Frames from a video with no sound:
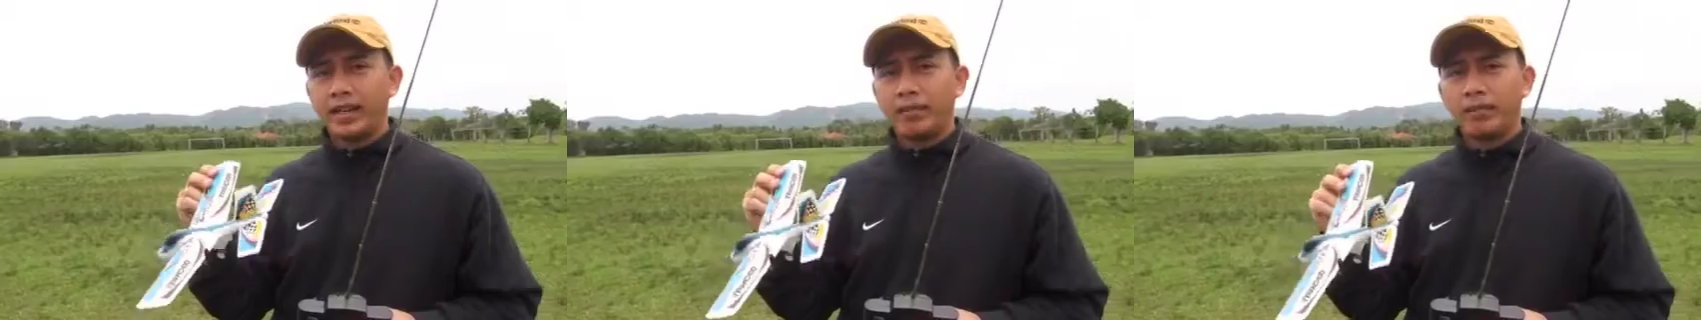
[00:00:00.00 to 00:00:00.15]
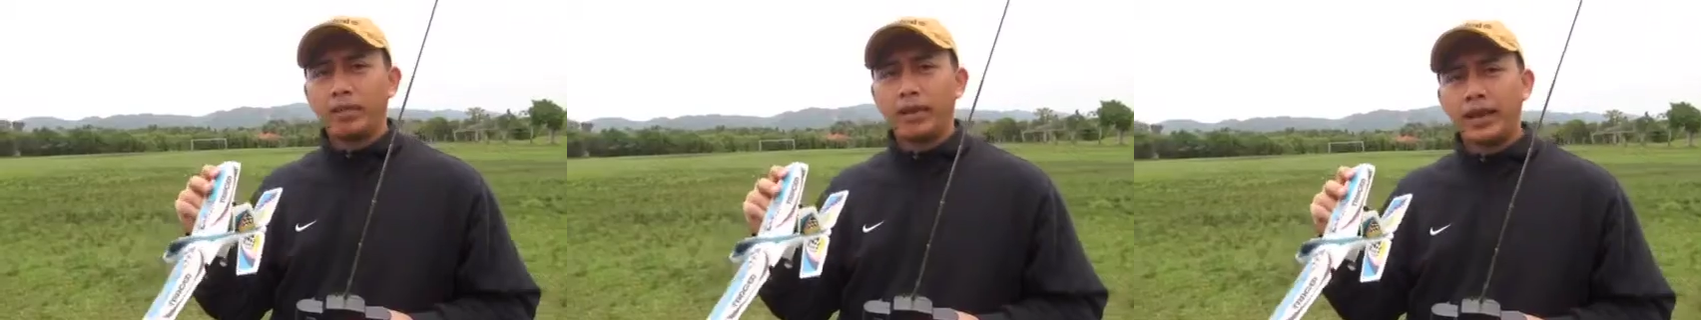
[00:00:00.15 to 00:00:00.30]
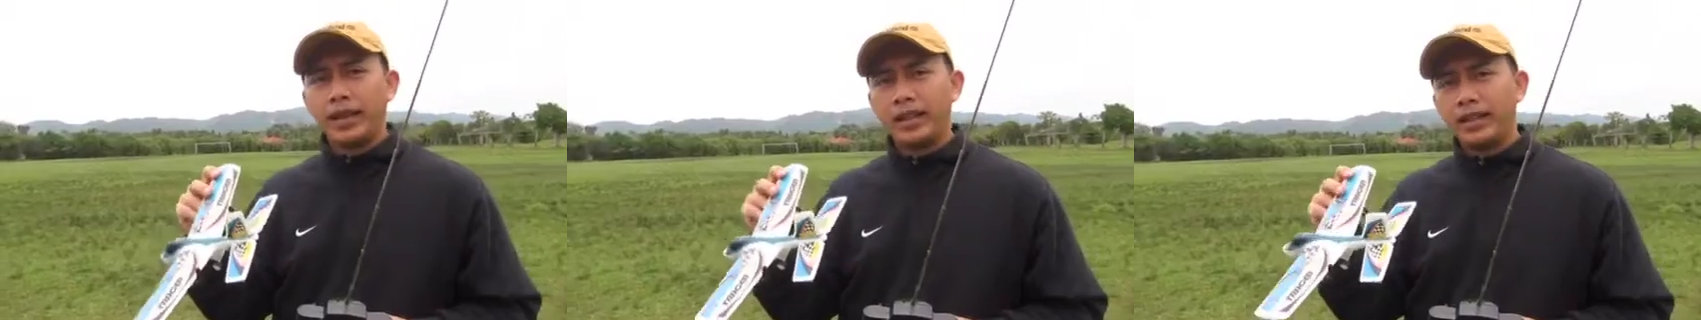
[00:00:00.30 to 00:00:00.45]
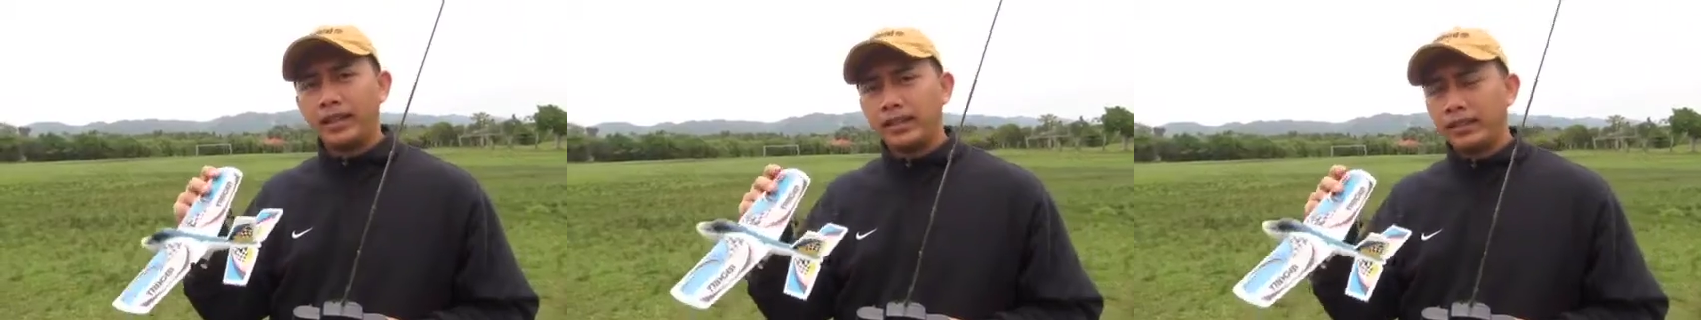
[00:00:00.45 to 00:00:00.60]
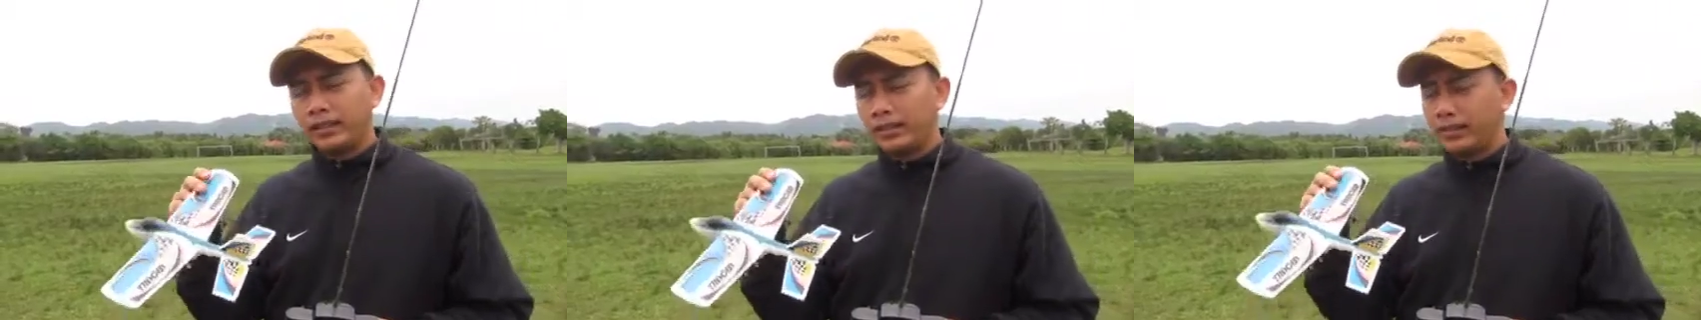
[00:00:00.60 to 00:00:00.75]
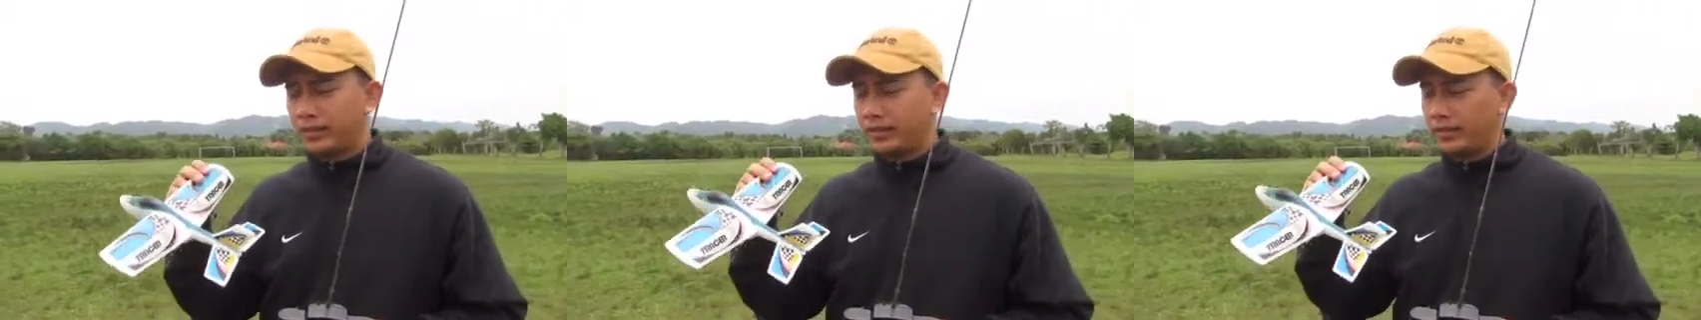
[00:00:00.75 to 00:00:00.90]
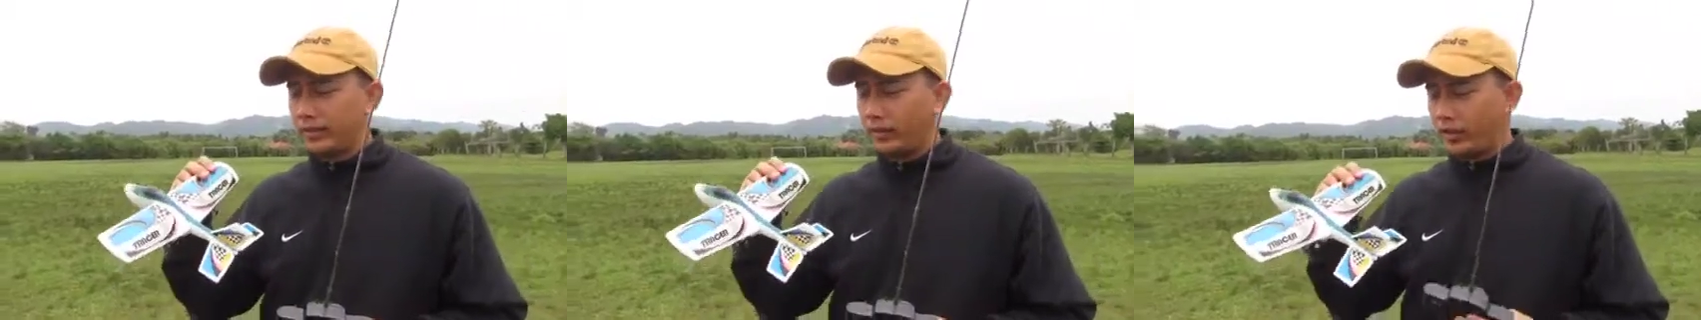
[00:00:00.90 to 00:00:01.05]
airplane
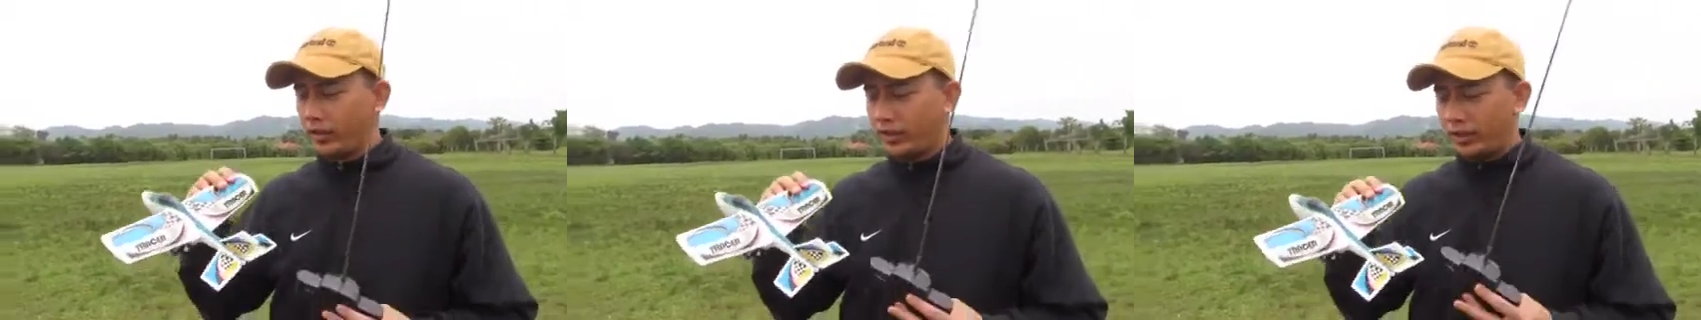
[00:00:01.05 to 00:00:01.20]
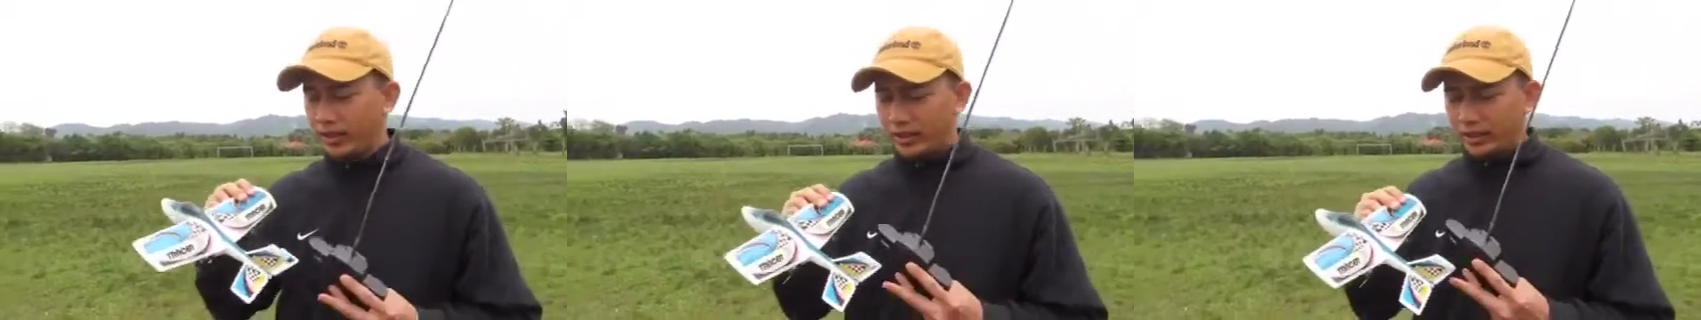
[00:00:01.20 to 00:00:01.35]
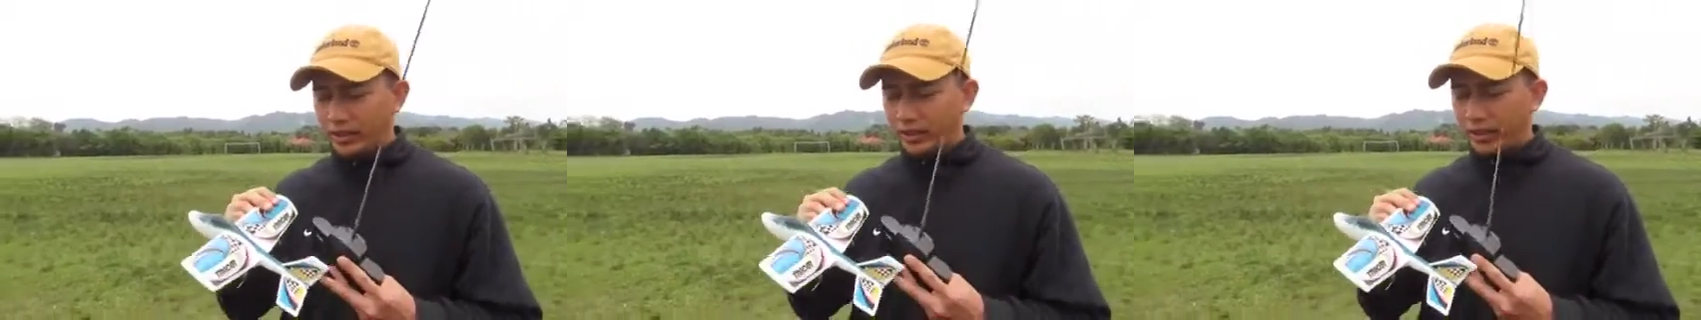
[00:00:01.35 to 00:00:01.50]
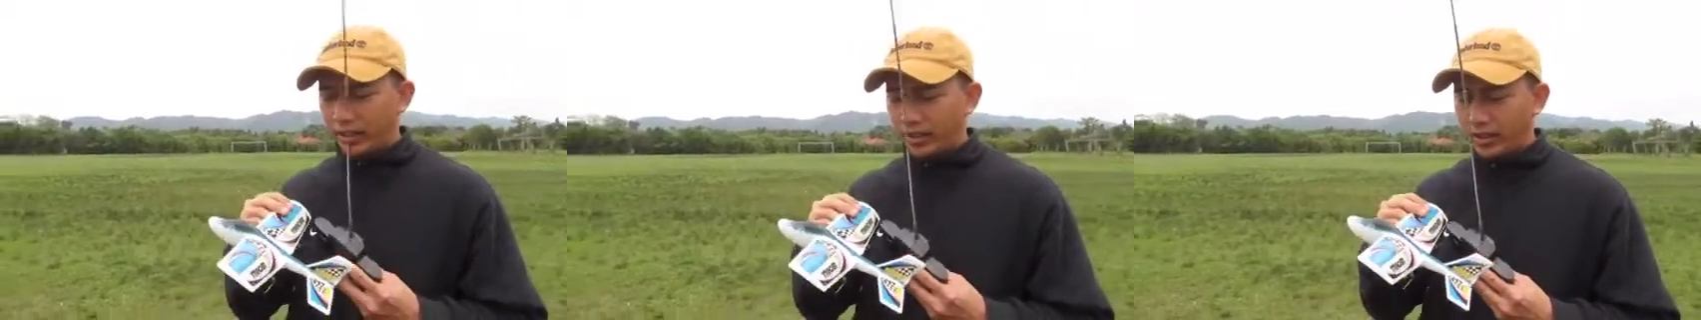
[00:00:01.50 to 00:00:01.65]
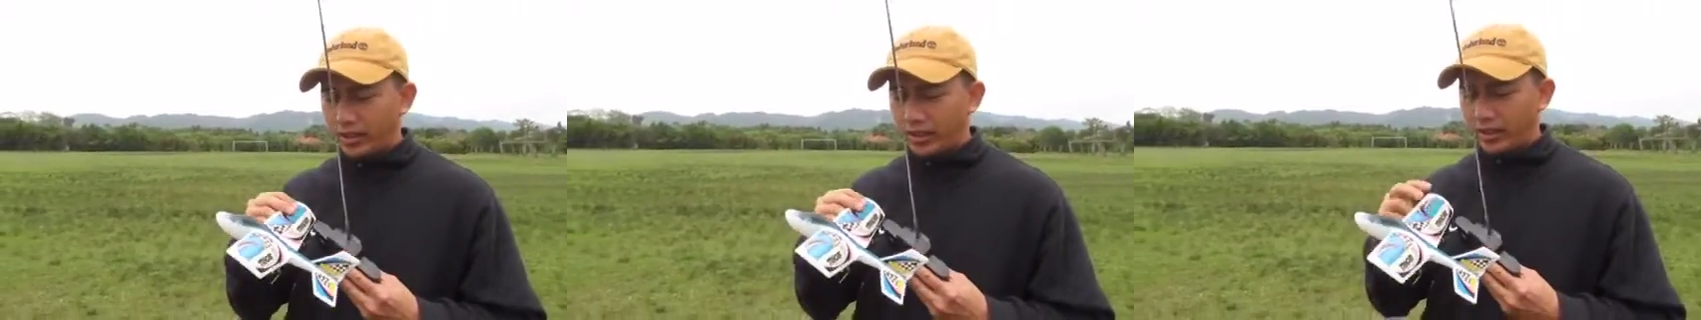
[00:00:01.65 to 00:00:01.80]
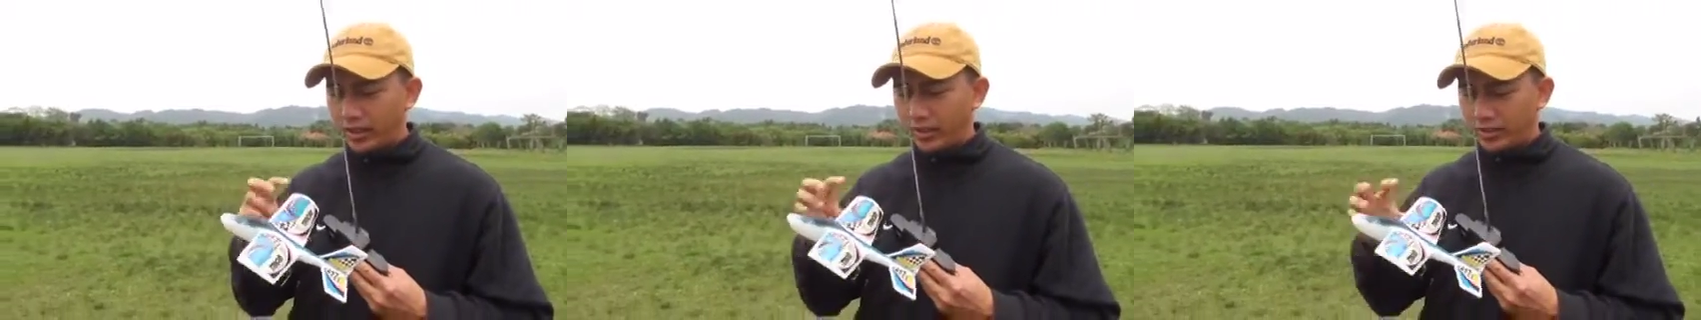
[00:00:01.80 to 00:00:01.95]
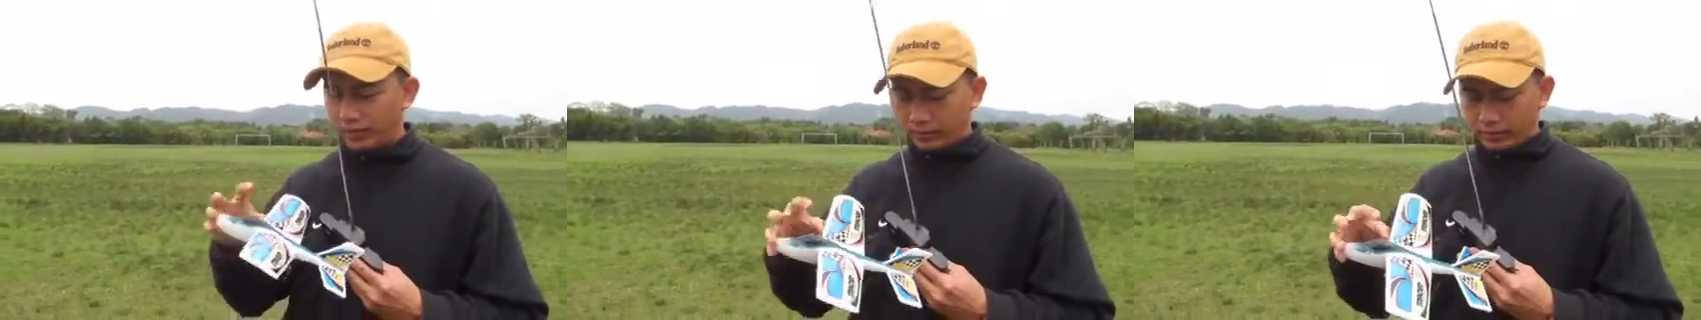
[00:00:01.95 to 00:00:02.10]
which is
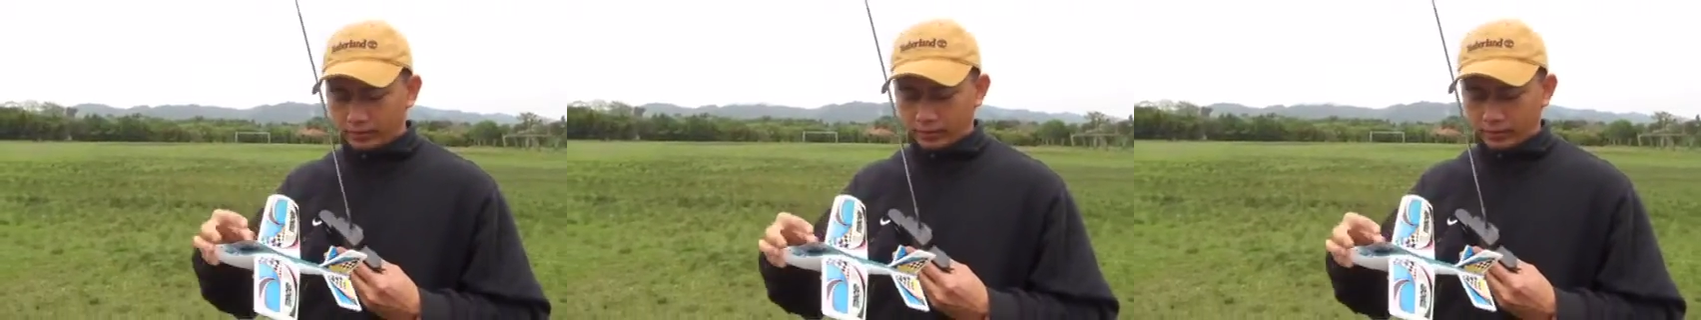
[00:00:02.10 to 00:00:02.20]
here.